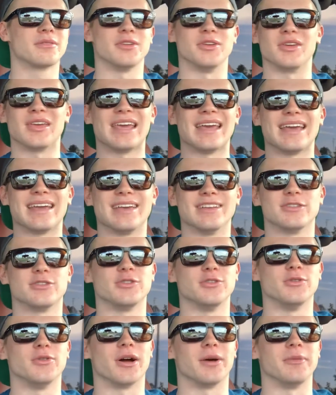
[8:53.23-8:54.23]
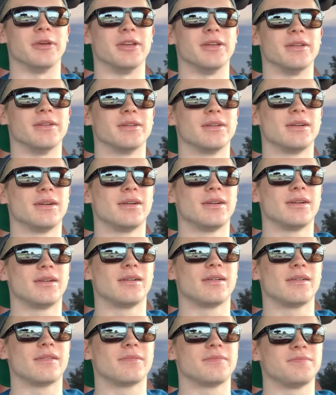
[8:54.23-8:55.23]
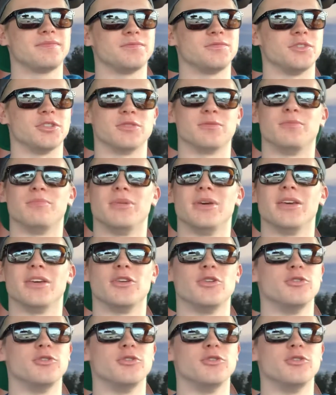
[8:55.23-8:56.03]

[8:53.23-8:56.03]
you can't get to. I mean, there's big,